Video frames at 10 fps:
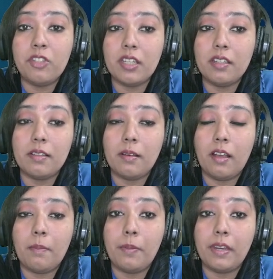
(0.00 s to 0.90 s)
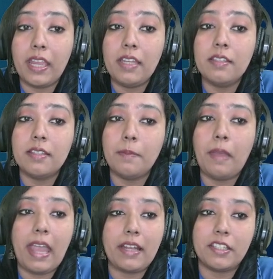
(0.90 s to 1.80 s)
gym
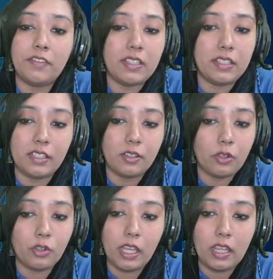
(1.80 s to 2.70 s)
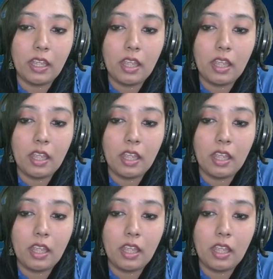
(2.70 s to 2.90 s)
activity. Okay.